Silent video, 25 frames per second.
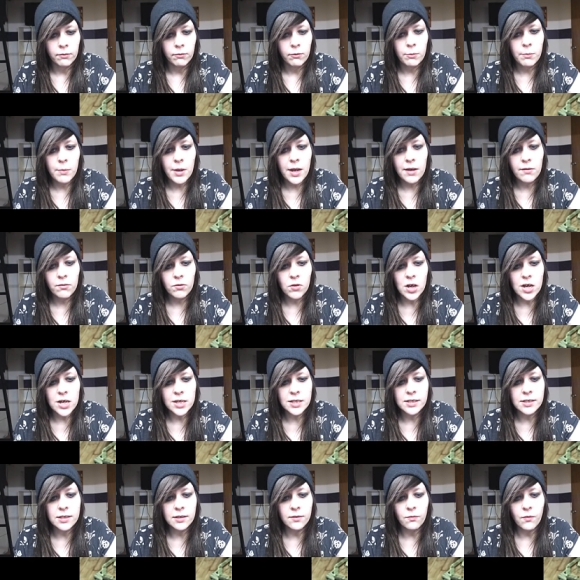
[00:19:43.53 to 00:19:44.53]
We may have
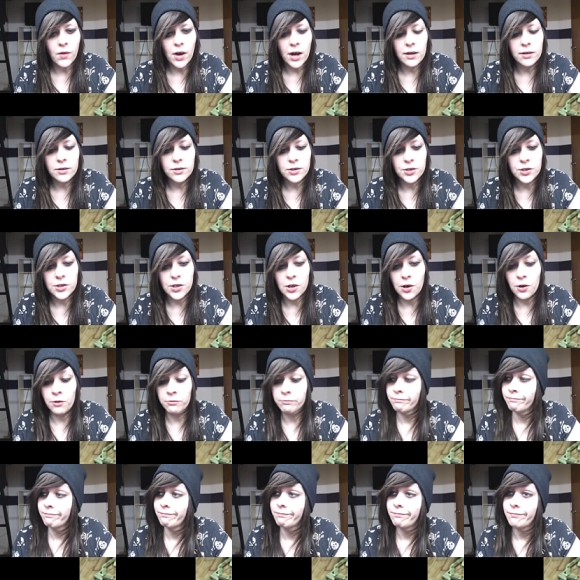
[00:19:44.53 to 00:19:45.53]
lost the
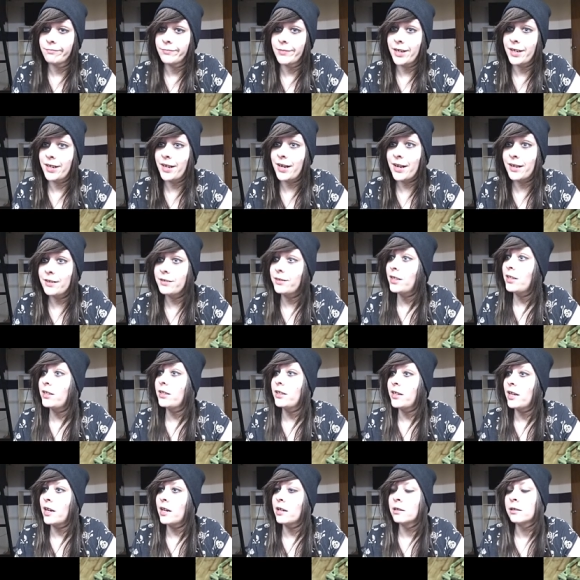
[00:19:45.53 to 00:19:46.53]
Firestone and
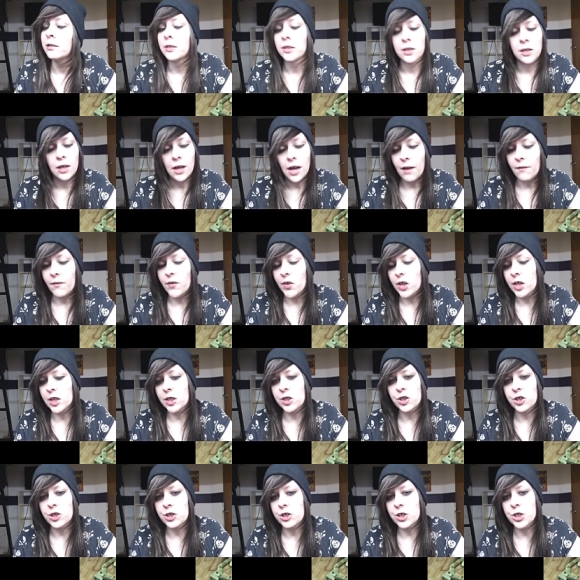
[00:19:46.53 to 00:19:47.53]
Lilia, I feel
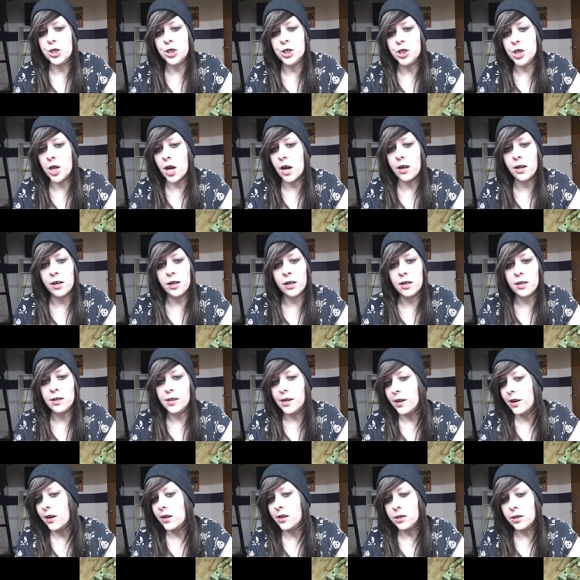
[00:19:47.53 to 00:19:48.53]
like she just shot a
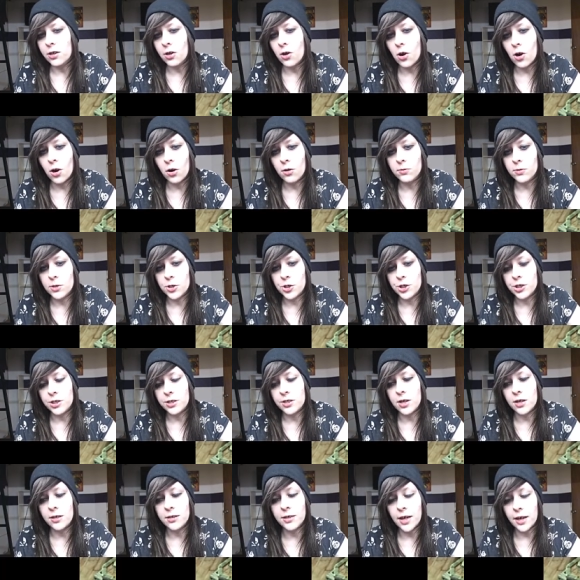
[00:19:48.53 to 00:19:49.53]
glare at Karg when she
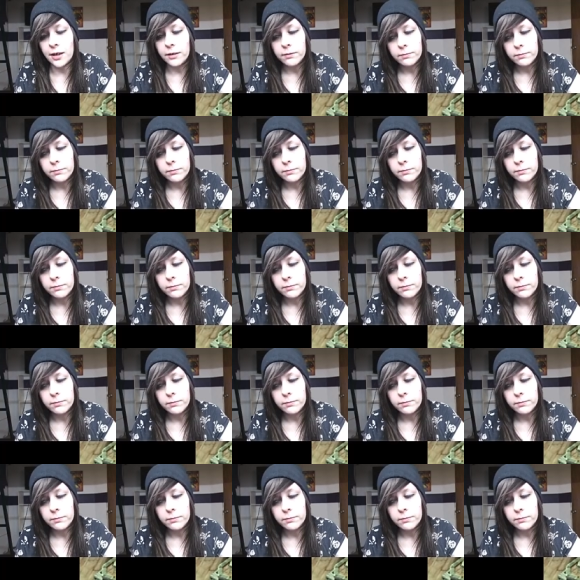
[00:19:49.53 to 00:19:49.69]
said that.